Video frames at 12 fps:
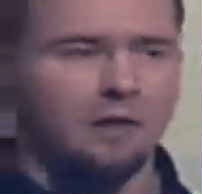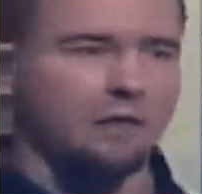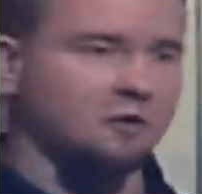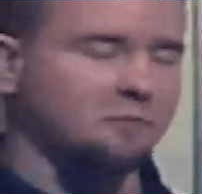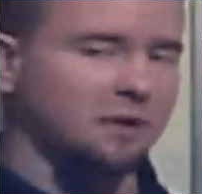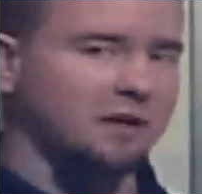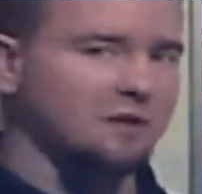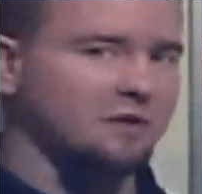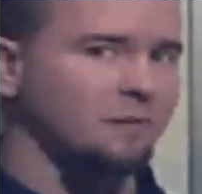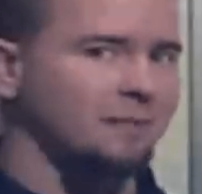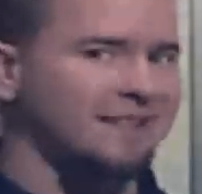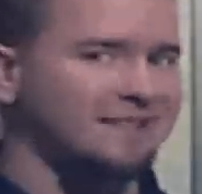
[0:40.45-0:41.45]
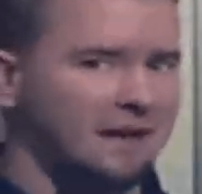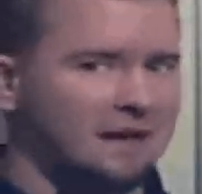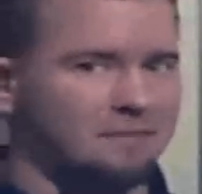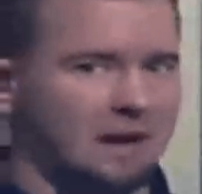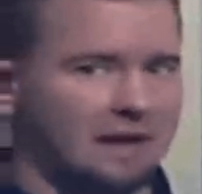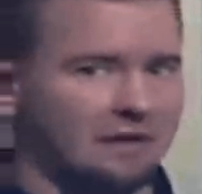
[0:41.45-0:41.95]
Those players are my
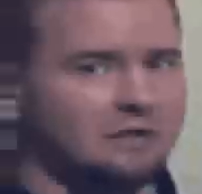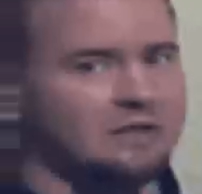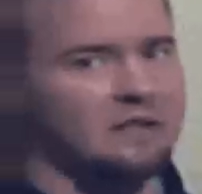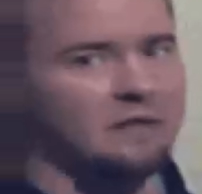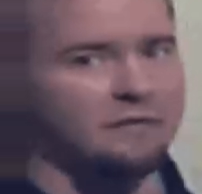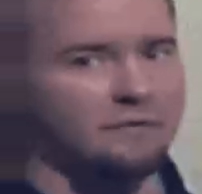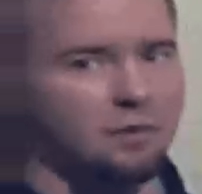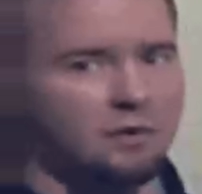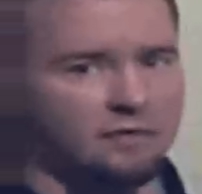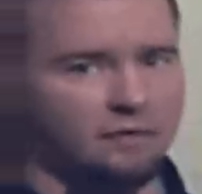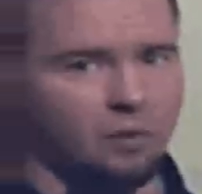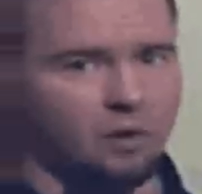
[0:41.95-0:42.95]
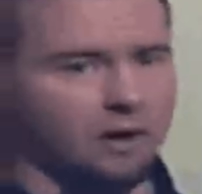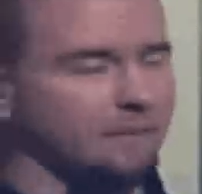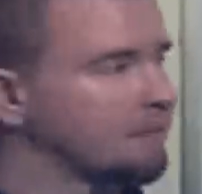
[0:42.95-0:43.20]
linebackers in the 4-4.